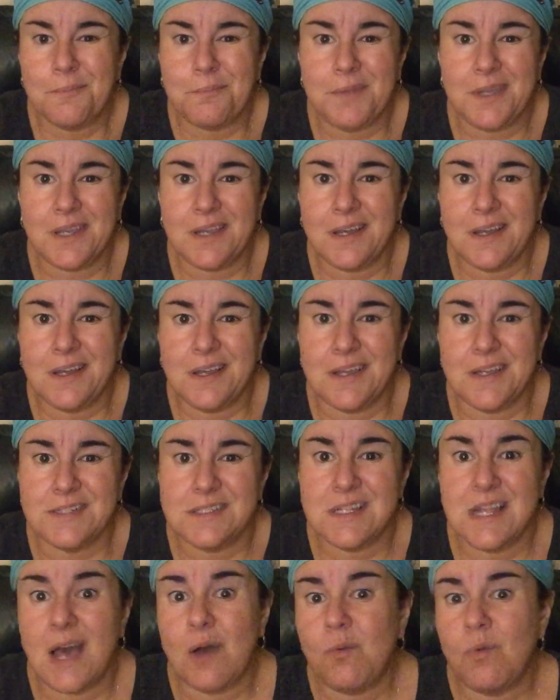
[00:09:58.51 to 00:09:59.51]

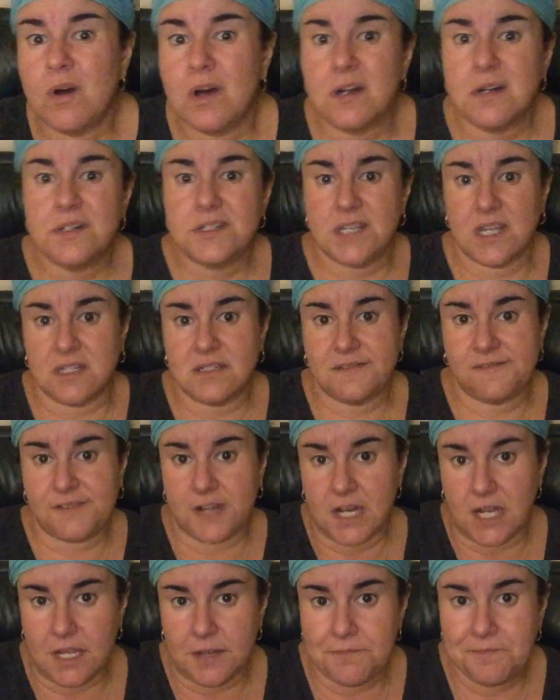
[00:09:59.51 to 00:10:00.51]
because that water tastes
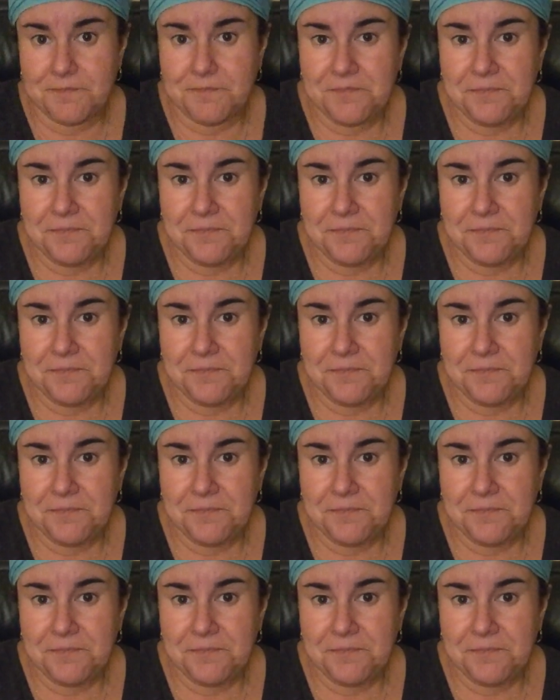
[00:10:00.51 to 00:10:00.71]
funny.